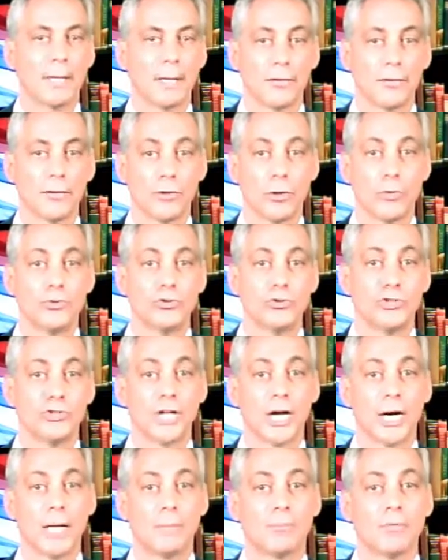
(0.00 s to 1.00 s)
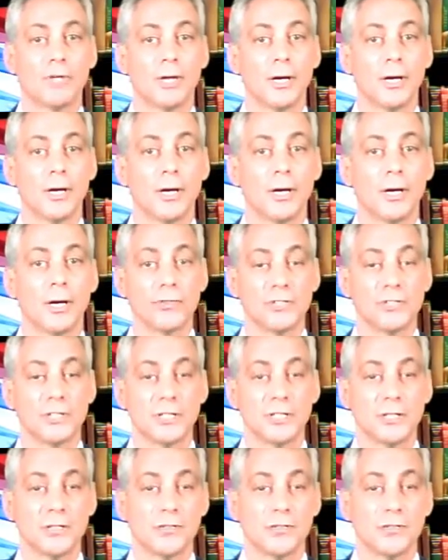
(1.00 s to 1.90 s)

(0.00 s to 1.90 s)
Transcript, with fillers: to those jobs that went overseas,